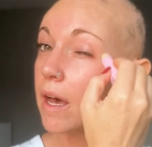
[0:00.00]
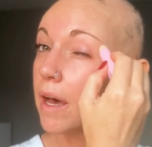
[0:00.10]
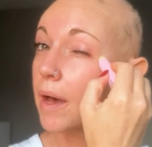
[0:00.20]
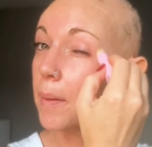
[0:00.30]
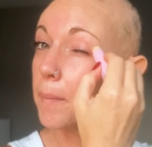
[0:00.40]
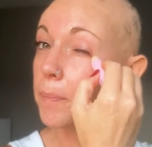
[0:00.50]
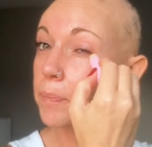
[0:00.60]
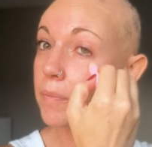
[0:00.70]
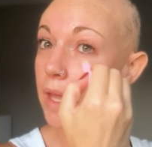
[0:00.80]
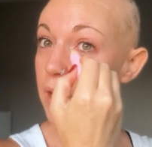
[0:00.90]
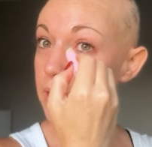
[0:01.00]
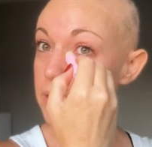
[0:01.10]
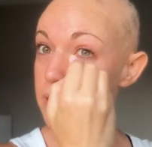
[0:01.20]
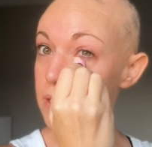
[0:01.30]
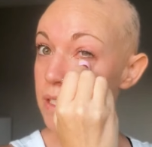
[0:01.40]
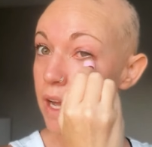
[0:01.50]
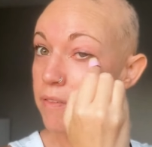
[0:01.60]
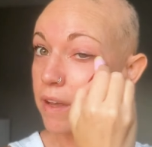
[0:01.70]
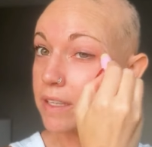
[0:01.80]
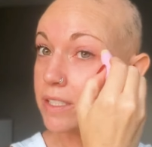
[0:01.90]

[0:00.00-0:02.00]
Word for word: Um, and I find